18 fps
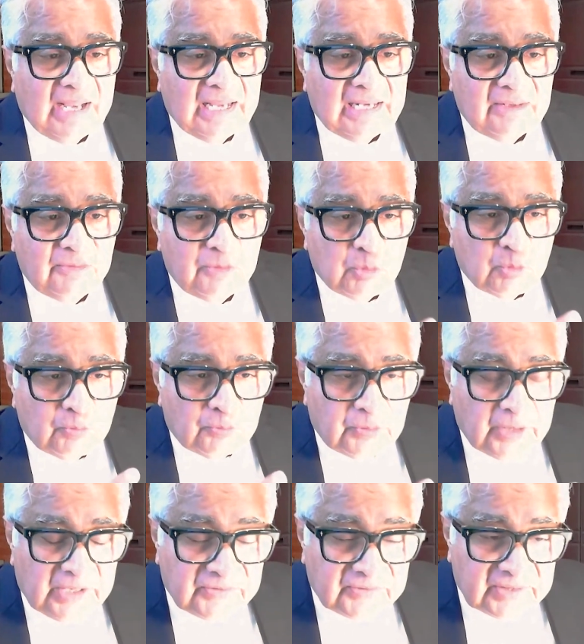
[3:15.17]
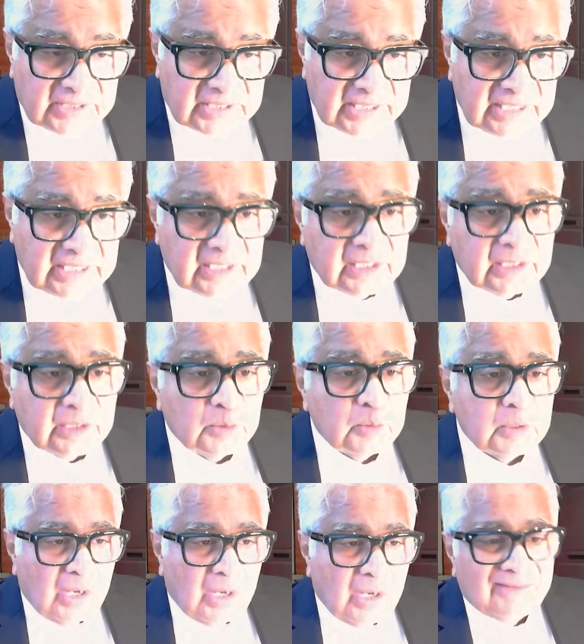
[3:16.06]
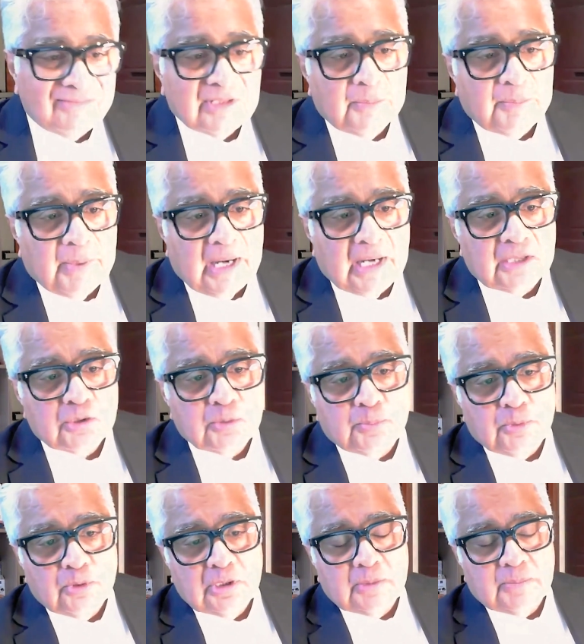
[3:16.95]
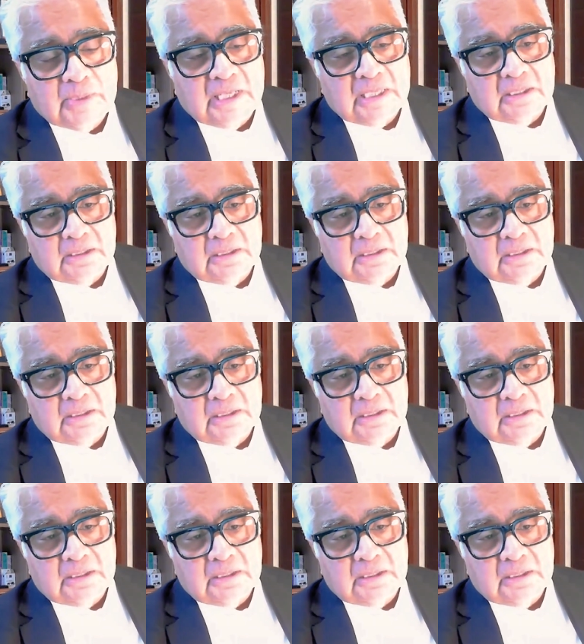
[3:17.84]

while you phase it in, you have the power to pull the